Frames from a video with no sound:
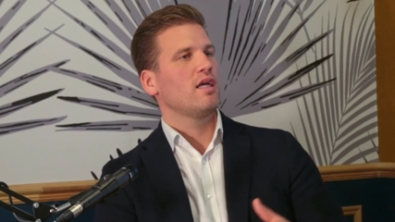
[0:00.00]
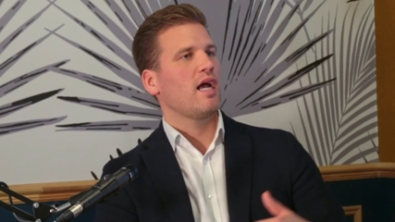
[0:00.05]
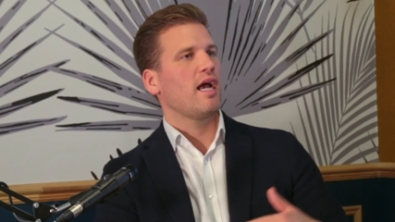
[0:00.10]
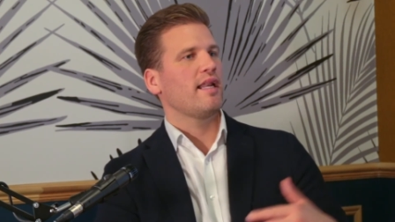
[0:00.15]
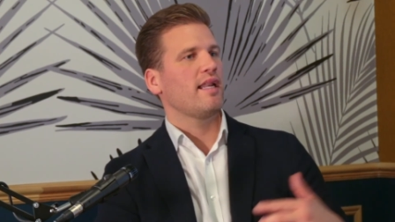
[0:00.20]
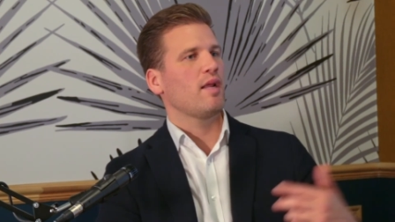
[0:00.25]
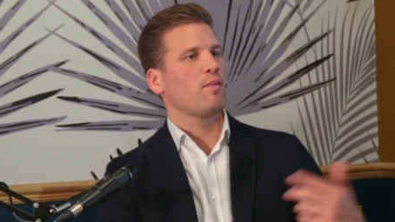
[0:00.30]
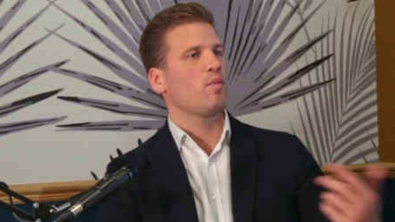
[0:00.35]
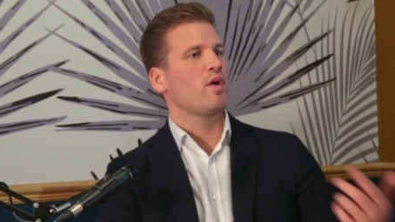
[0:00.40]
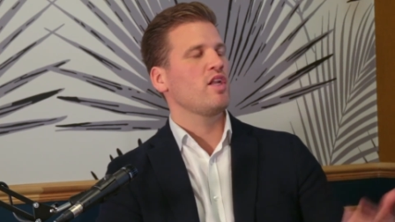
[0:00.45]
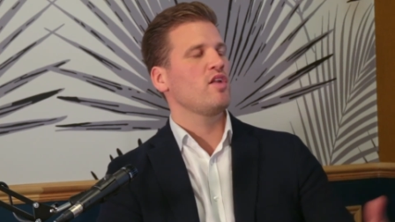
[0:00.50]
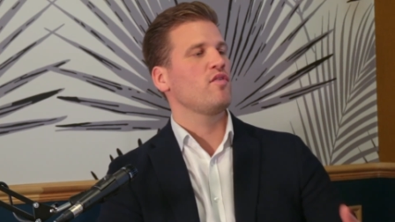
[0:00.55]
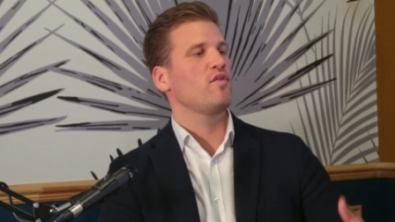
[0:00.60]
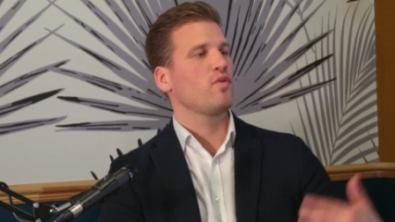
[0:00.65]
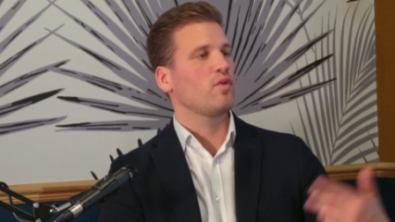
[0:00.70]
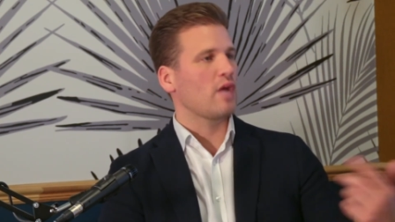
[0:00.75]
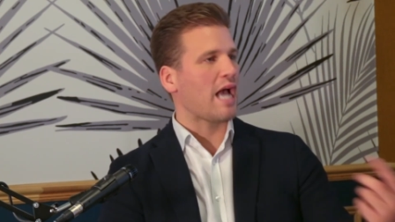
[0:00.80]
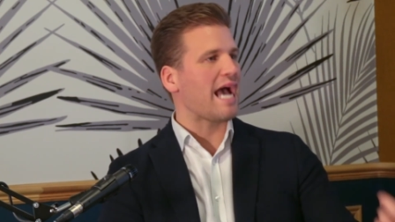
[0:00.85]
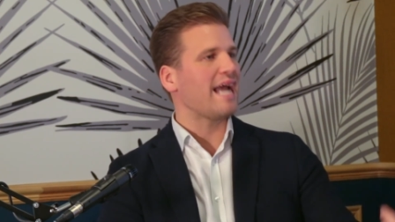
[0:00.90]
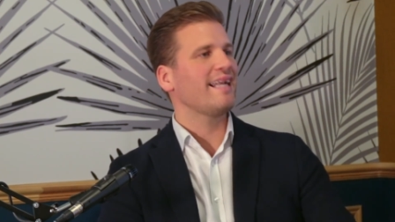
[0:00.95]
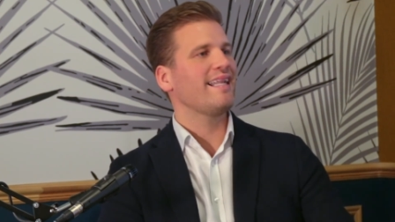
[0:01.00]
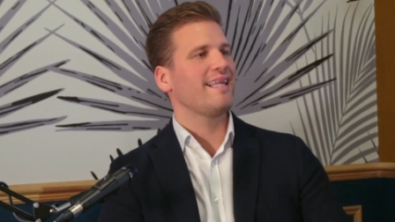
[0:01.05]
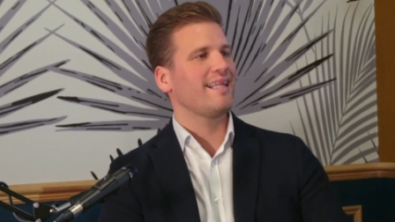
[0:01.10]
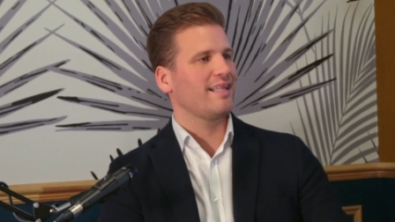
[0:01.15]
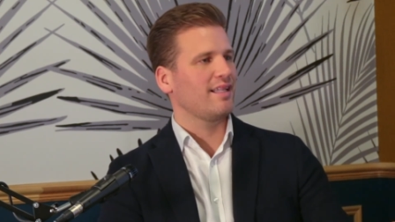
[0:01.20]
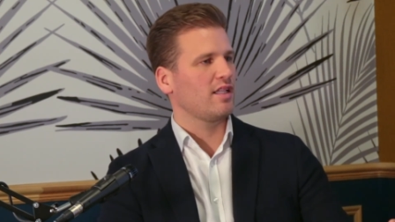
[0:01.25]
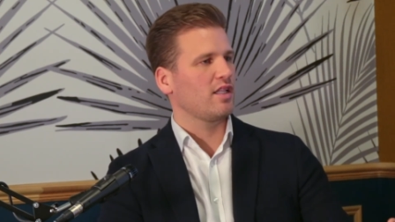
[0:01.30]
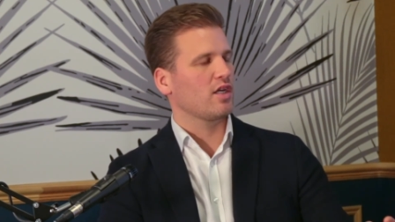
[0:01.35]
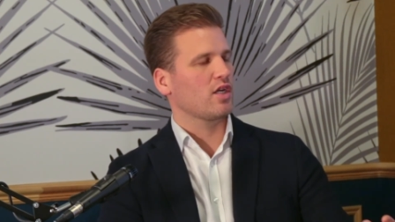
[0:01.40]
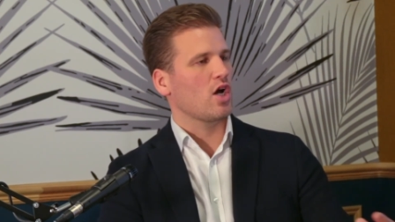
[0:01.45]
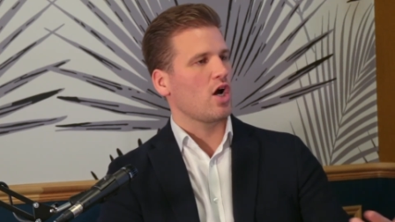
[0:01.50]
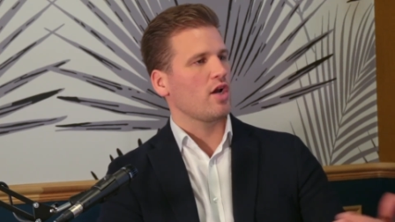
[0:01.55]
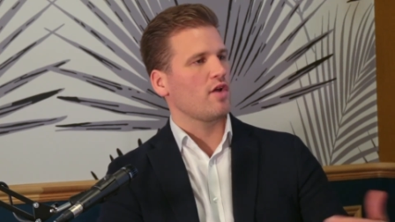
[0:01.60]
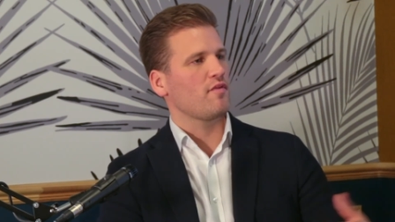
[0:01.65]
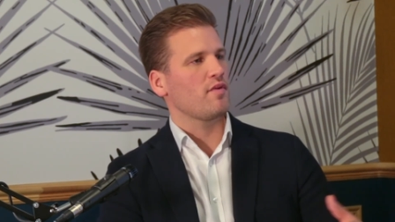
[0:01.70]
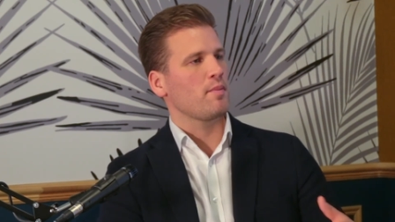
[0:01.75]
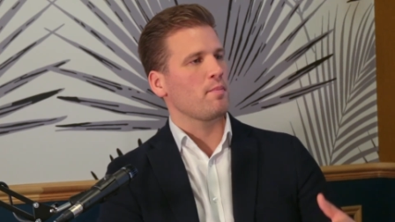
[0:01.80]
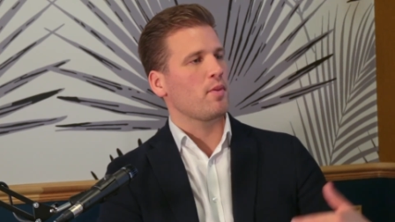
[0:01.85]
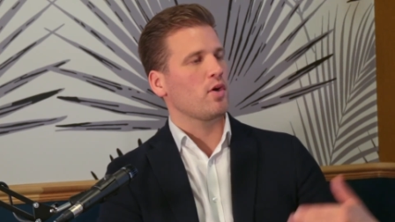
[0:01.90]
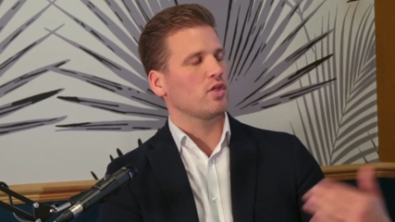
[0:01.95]
And then when you add in the kind
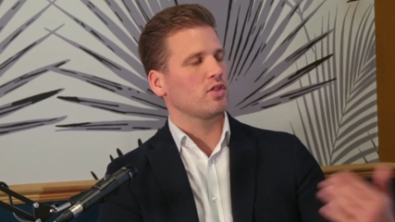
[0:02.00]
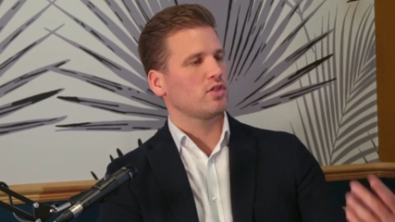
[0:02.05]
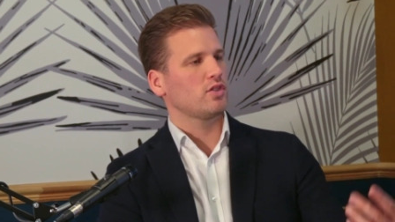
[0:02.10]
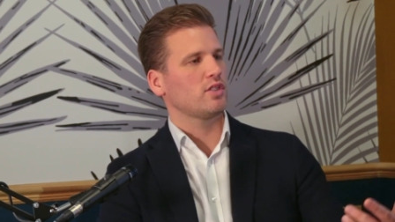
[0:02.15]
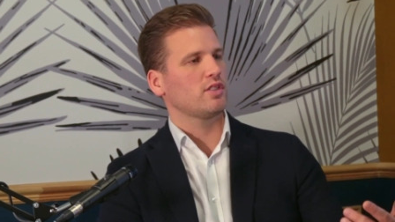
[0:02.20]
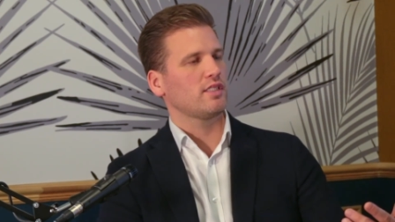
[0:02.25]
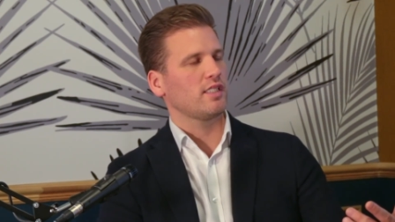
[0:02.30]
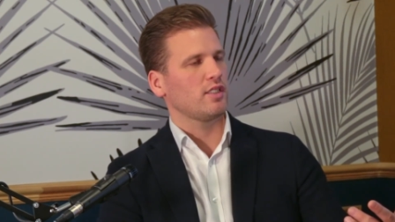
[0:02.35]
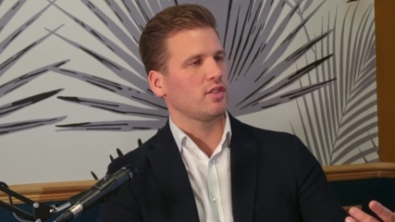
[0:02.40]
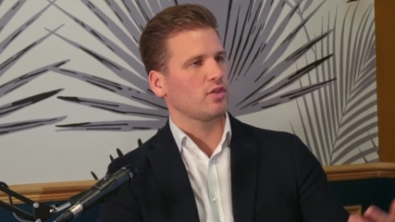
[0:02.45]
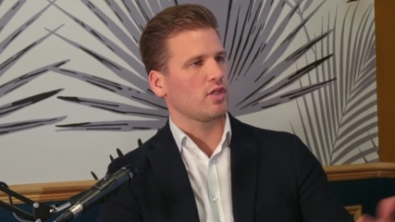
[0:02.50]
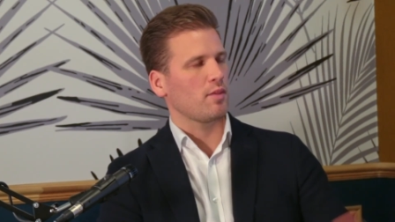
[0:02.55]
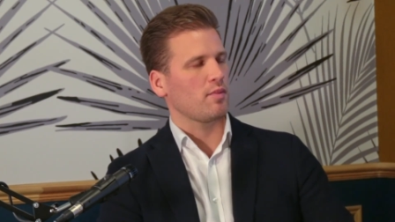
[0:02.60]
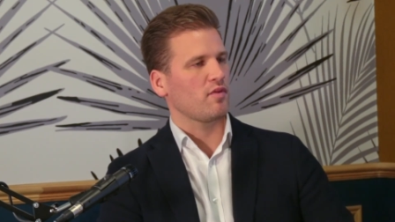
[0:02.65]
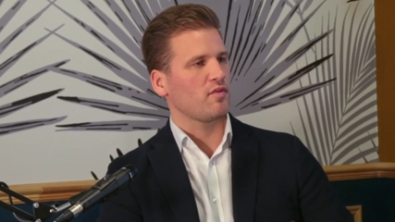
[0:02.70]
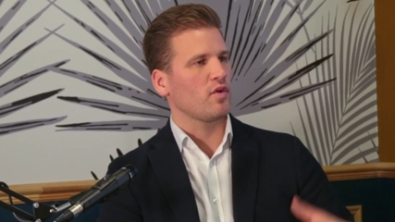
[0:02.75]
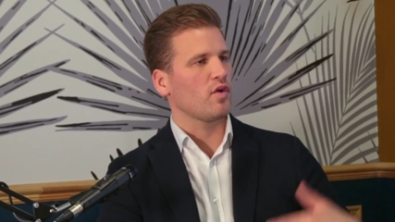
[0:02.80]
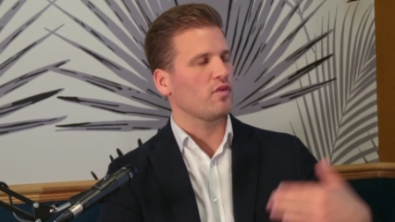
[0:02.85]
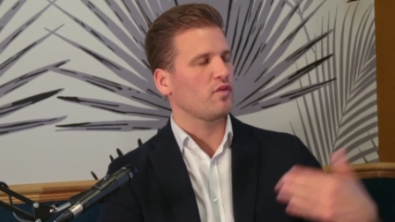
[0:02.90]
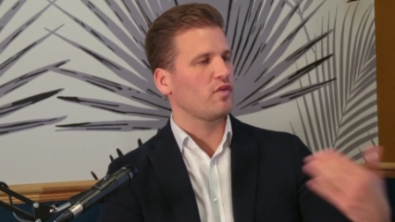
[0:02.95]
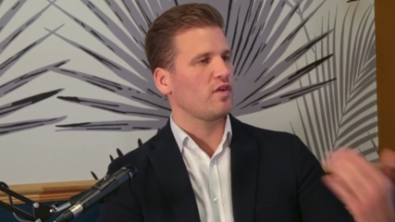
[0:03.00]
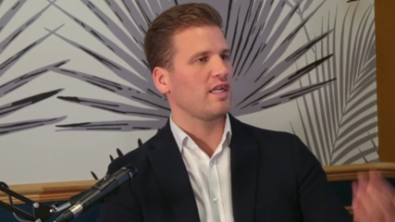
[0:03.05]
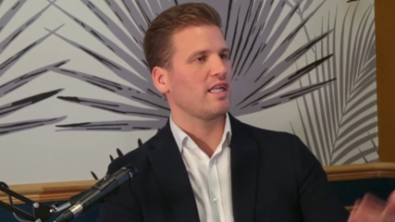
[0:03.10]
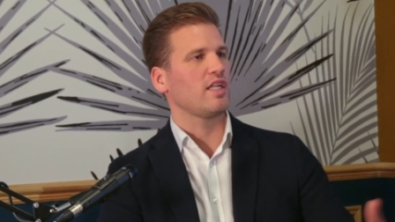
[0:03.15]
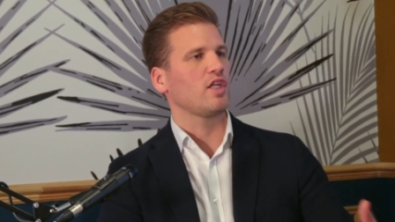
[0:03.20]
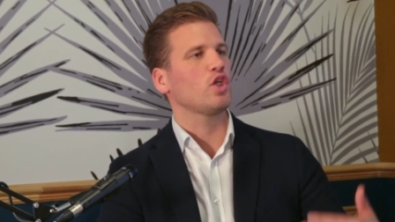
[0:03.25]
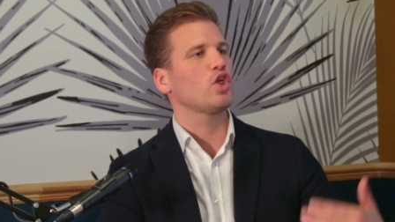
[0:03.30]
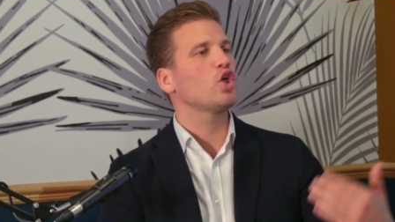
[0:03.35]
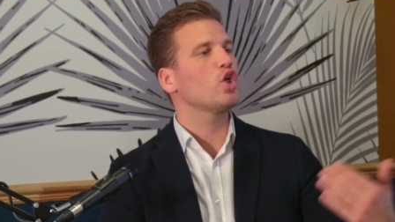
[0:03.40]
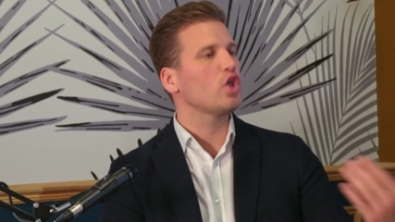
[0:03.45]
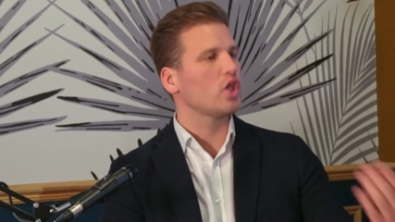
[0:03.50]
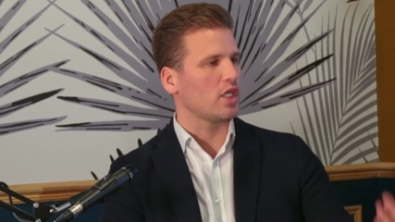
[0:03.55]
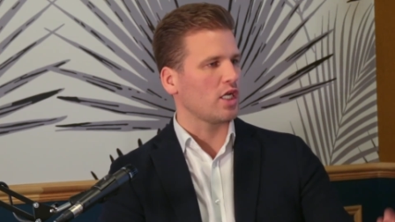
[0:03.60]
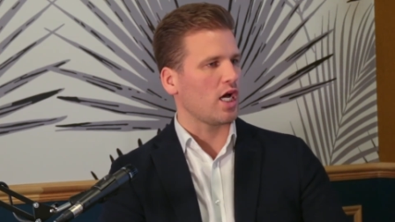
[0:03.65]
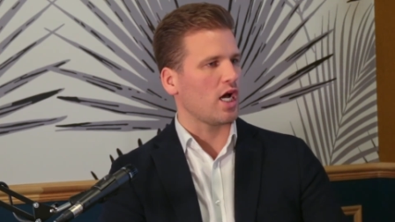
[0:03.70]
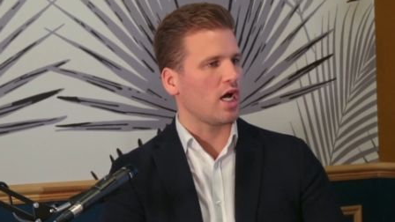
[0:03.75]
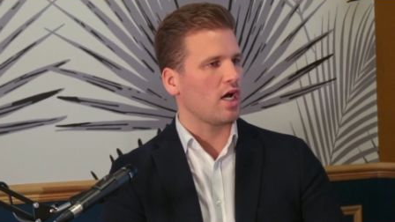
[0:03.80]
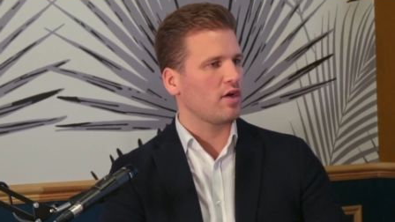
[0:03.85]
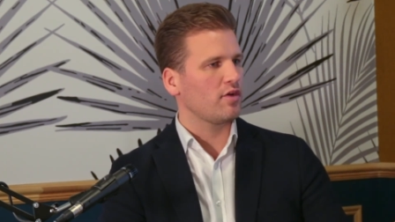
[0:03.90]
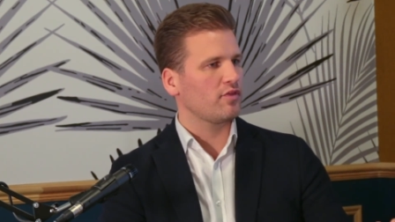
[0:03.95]
of imposter syndrome of not feeling good
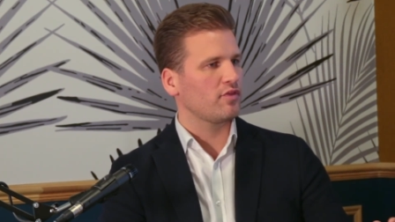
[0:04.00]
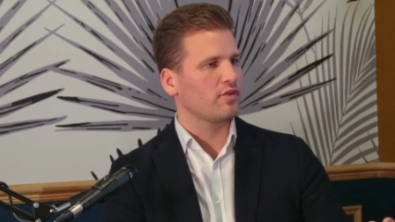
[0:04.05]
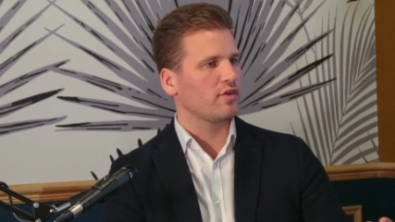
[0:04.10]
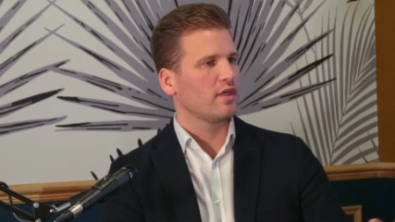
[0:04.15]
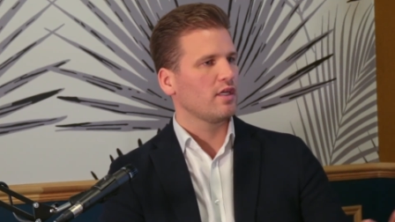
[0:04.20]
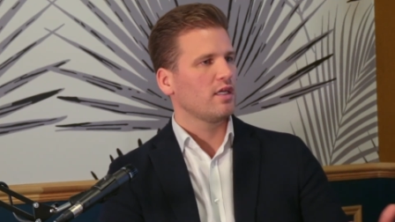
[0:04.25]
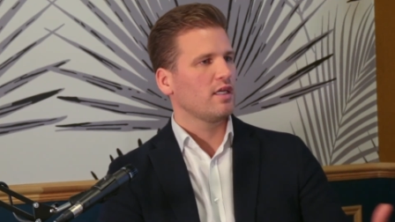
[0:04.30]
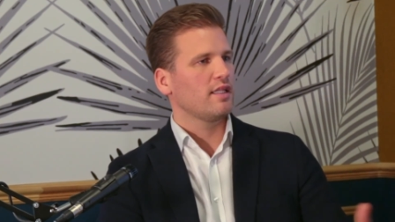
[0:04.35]
enough,